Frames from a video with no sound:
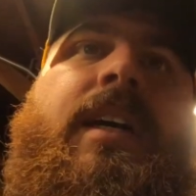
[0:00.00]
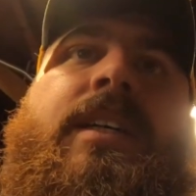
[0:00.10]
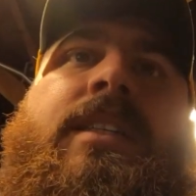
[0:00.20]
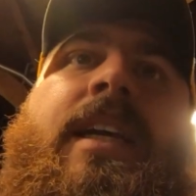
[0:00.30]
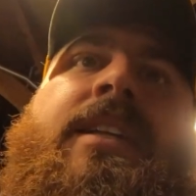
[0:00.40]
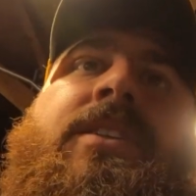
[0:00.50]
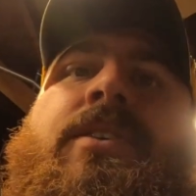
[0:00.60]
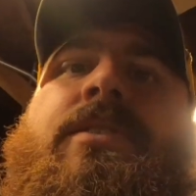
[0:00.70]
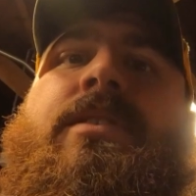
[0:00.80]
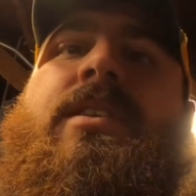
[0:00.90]
stay
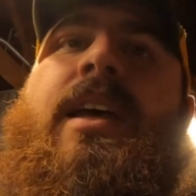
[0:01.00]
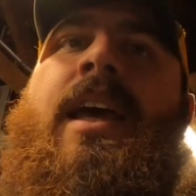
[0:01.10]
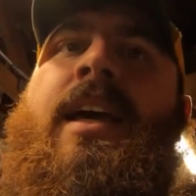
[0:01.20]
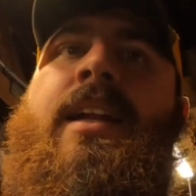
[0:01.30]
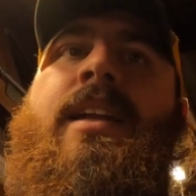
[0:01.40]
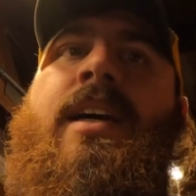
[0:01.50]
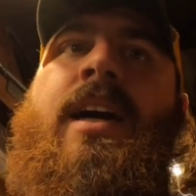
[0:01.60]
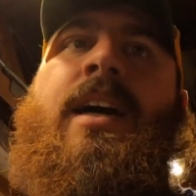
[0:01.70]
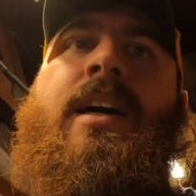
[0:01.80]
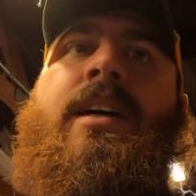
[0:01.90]
tuned, and
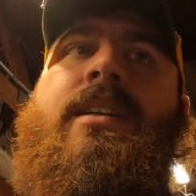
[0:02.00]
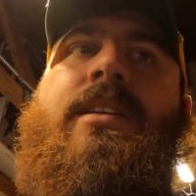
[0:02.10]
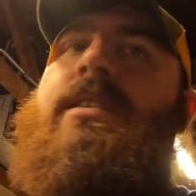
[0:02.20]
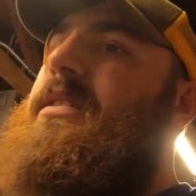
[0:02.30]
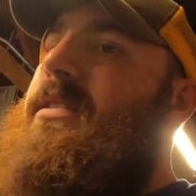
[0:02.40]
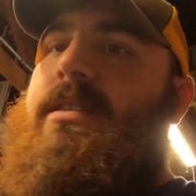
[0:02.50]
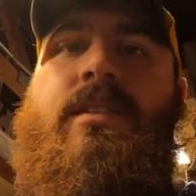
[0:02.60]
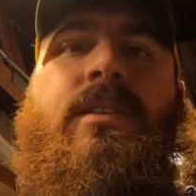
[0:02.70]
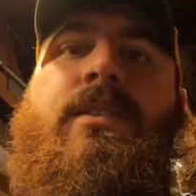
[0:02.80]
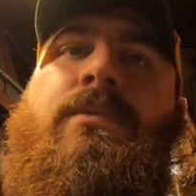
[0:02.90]

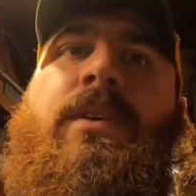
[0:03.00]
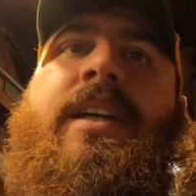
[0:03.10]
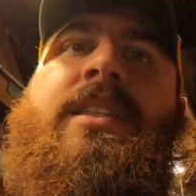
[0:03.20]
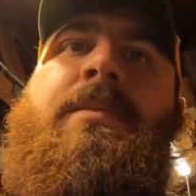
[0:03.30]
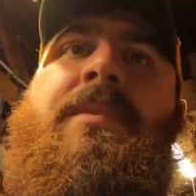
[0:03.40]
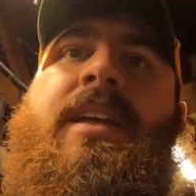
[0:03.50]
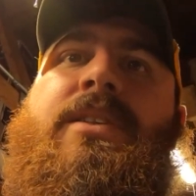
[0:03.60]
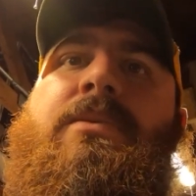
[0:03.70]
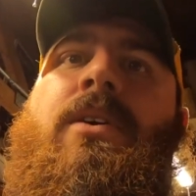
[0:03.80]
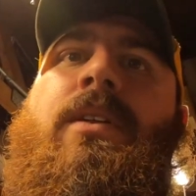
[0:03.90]
we'll get some
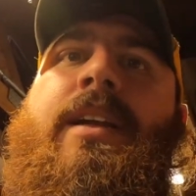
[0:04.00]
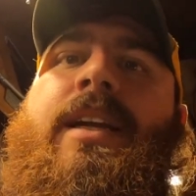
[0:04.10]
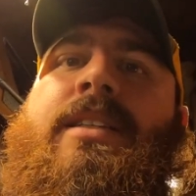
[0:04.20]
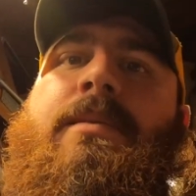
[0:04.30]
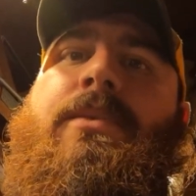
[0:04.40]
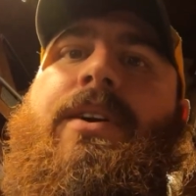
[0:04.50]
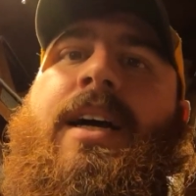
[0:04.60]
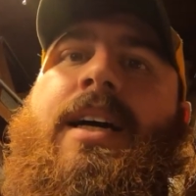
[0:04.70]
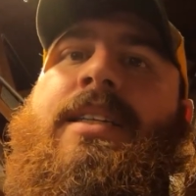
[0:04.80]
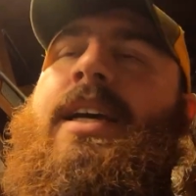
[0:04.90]
things rolling, get some more
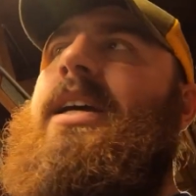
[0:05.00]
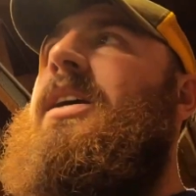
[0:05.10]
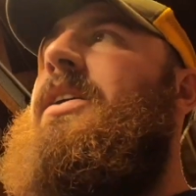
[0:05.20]
content